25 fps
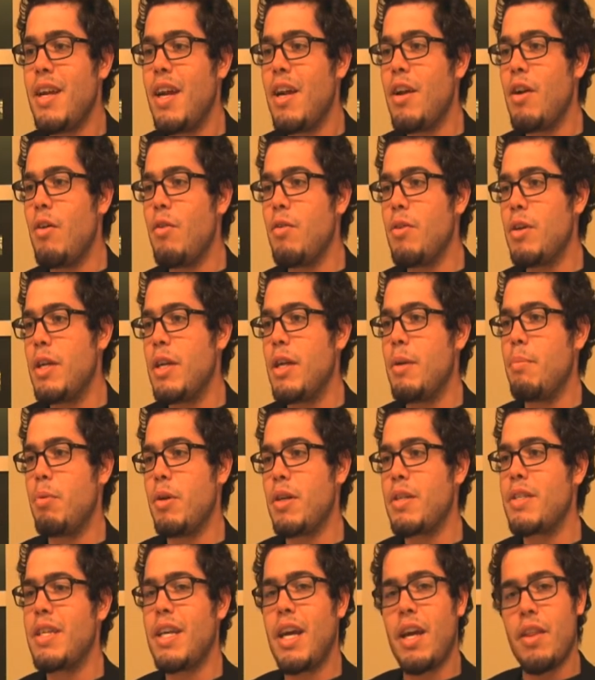not only
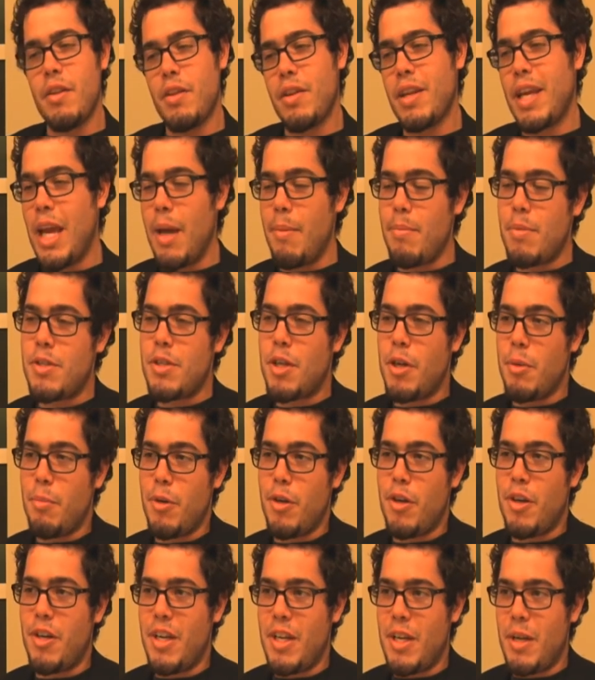bring together the campus
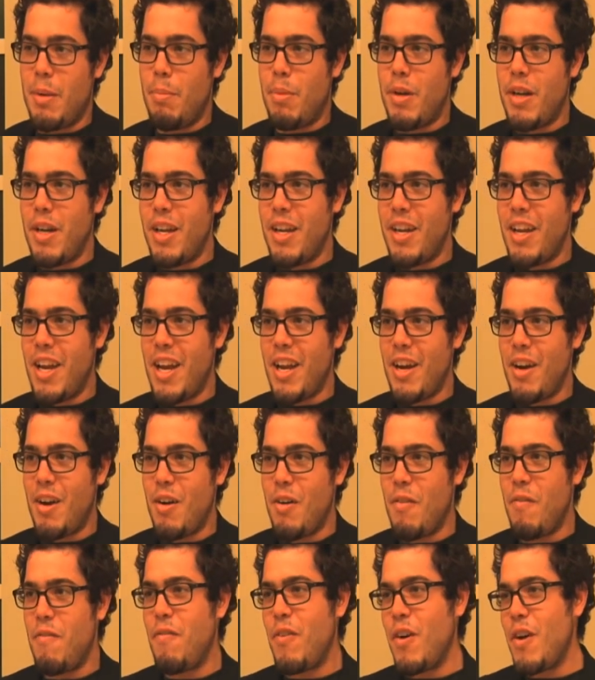community, but in
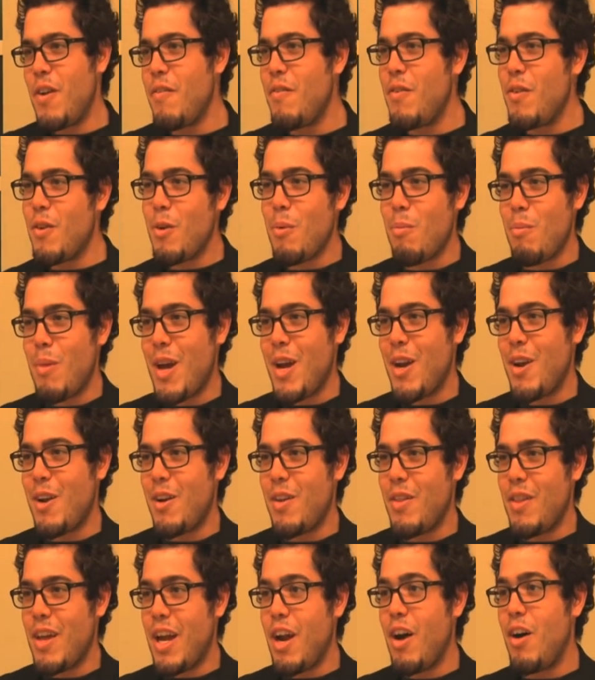a fun-filled
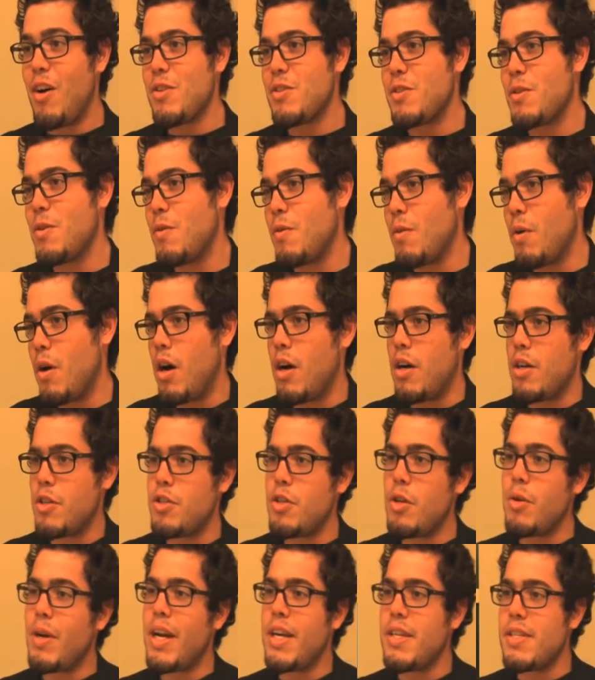manner that also
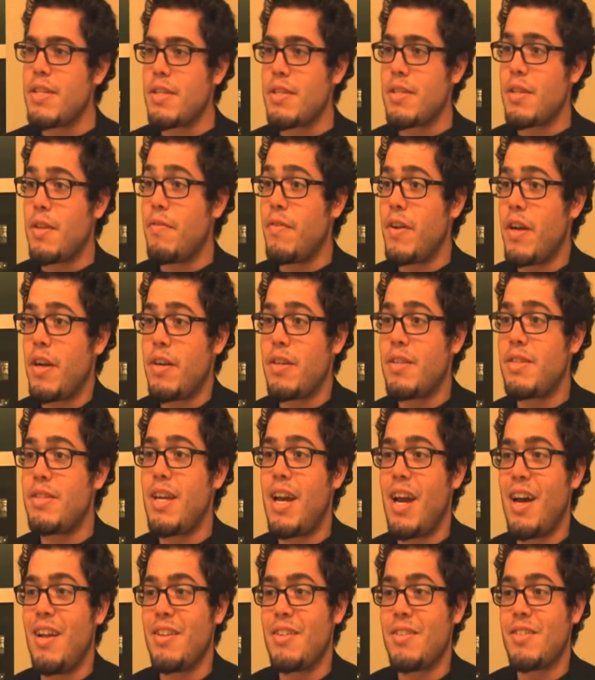showcases the various
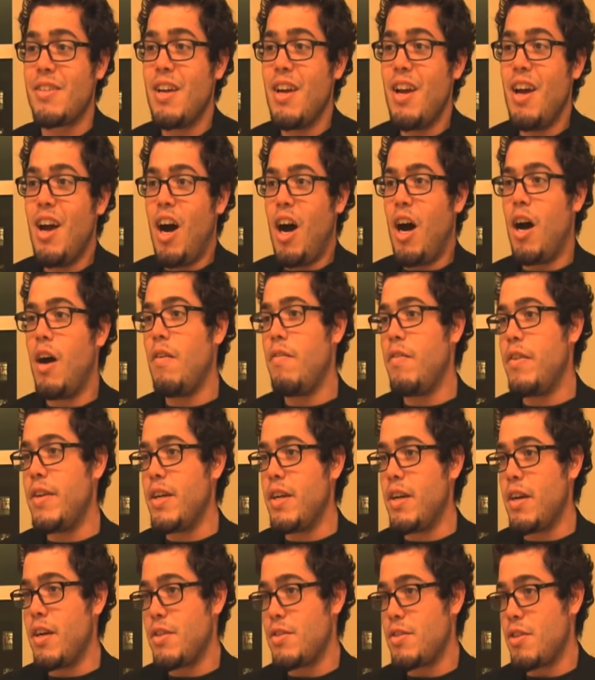talents of
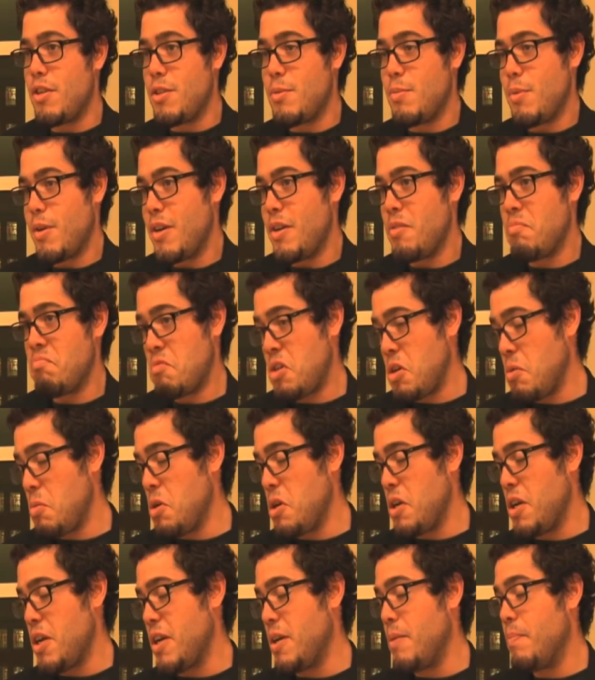the Salisbury
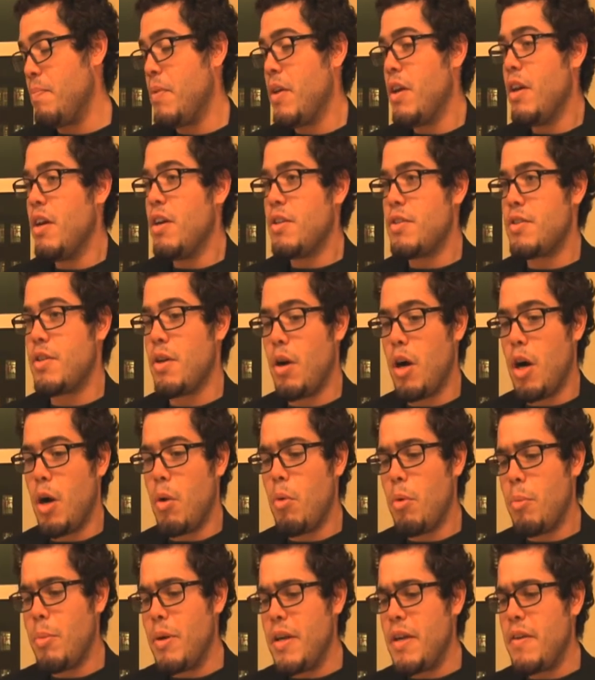community. So
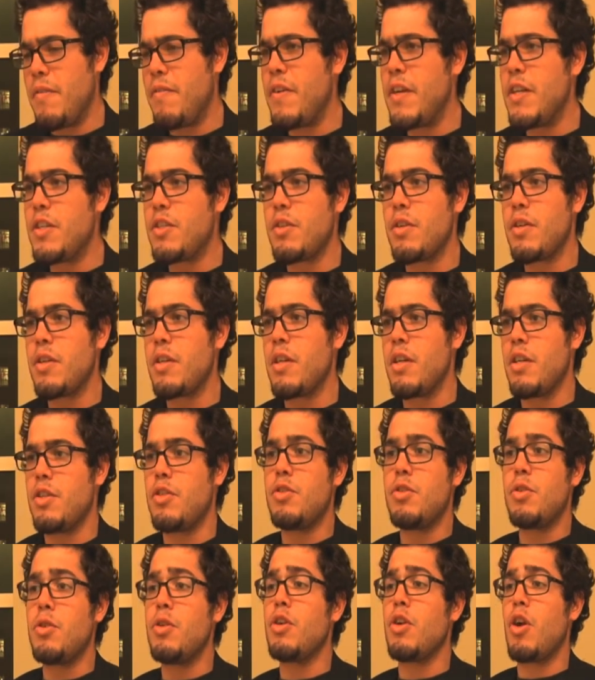we'll be featuring
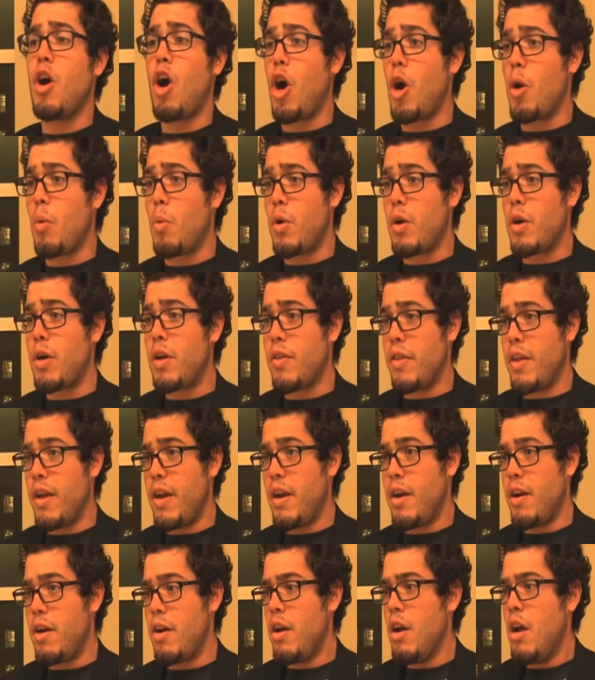student artwork
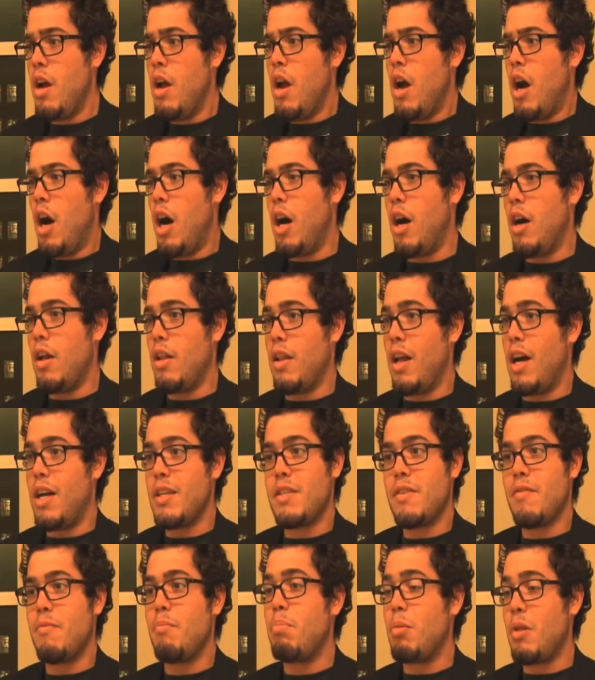there,
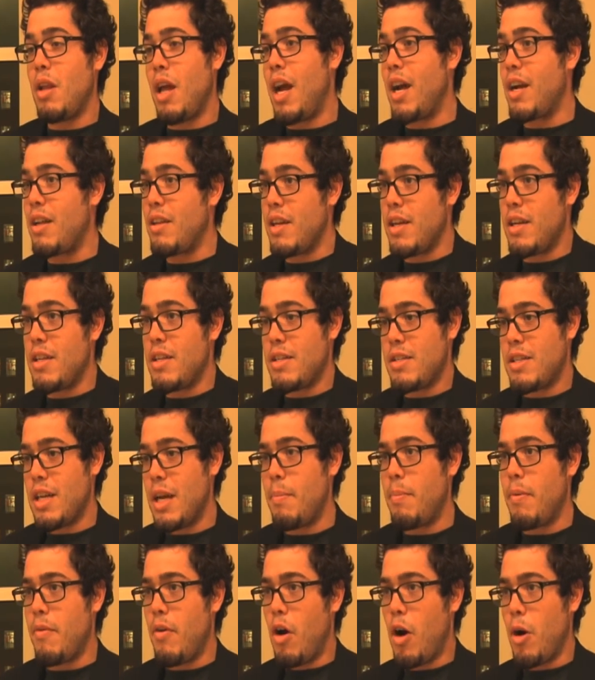lots of blacklight
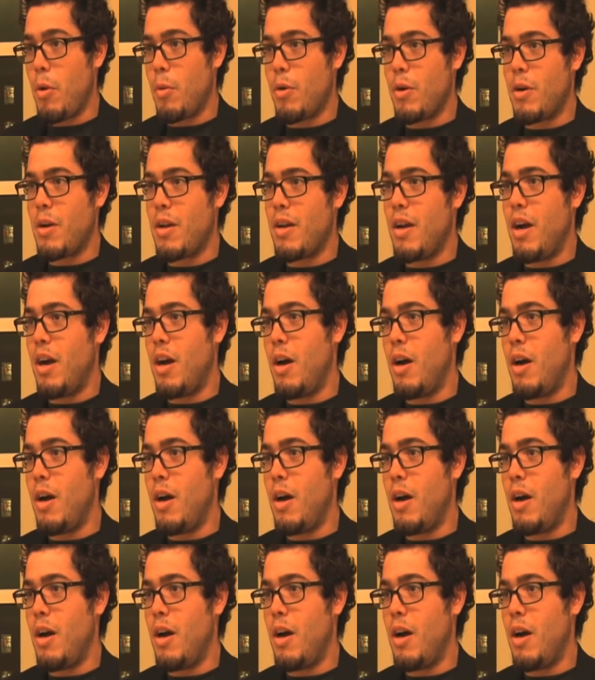type of artwork,